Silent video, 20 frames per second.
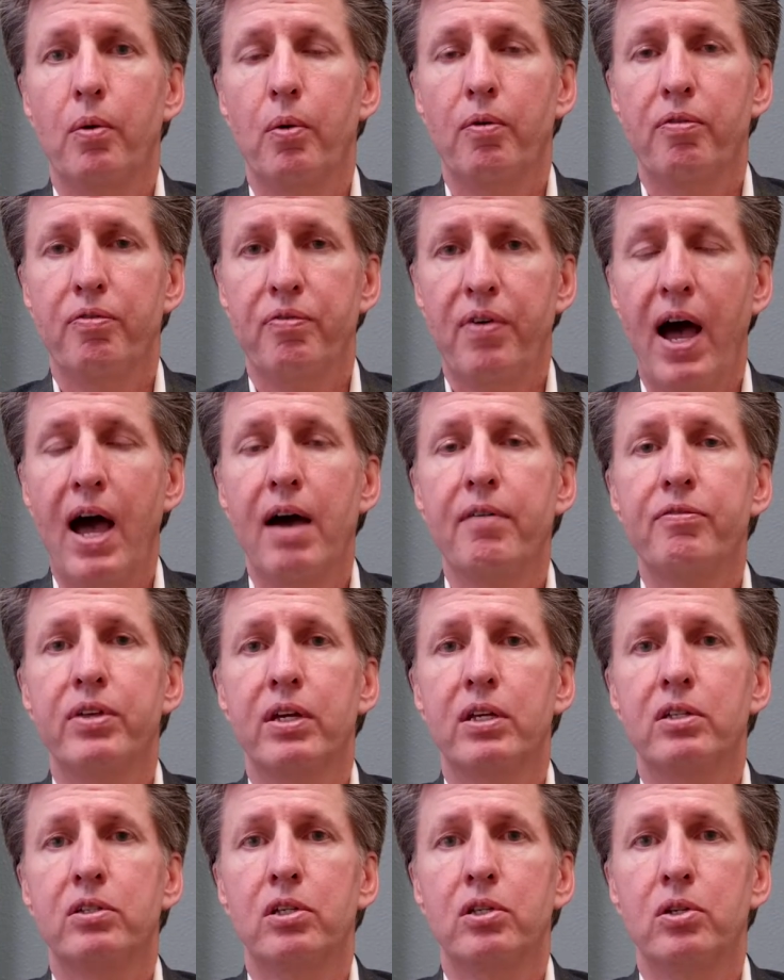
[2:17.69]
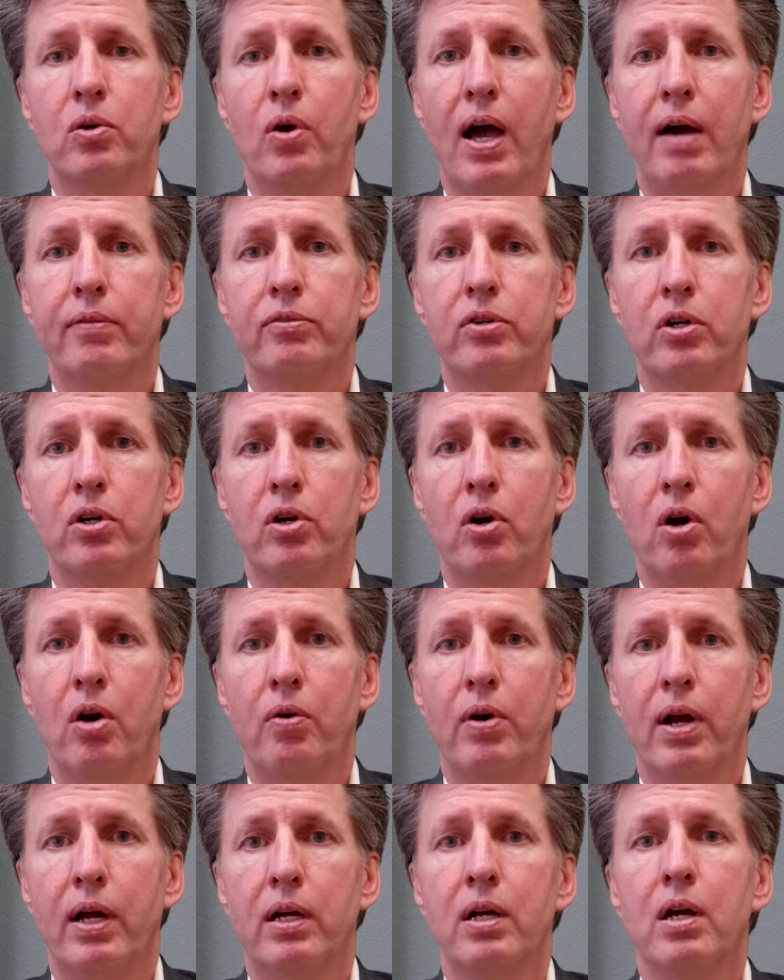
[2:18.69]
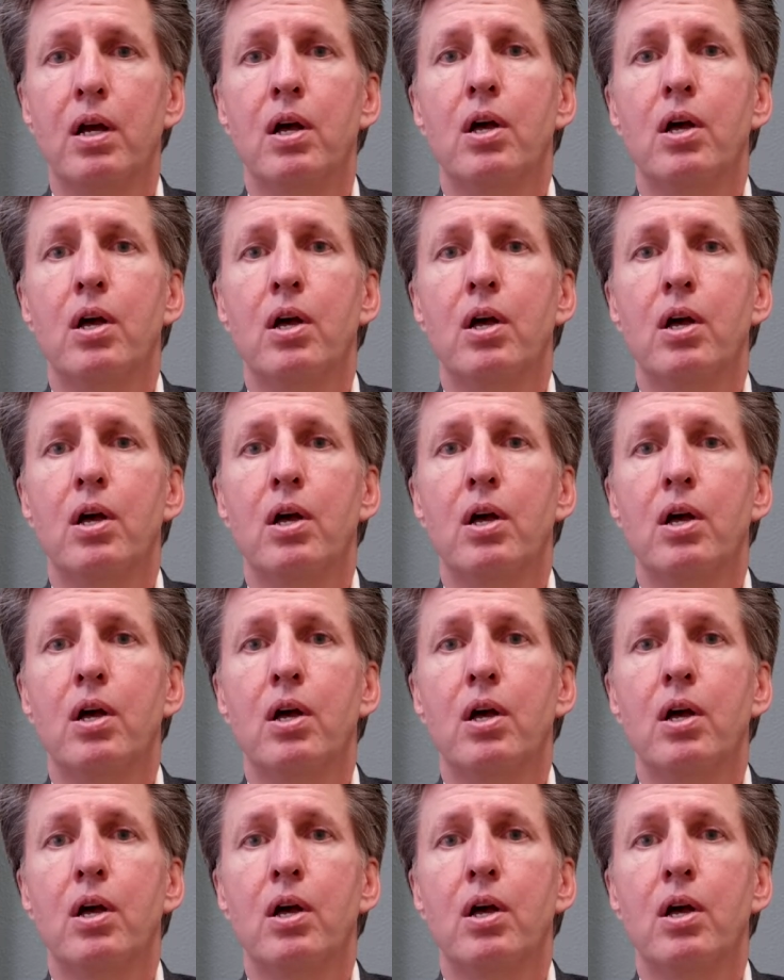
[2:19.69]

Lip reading: 5 things to do after a car wreck.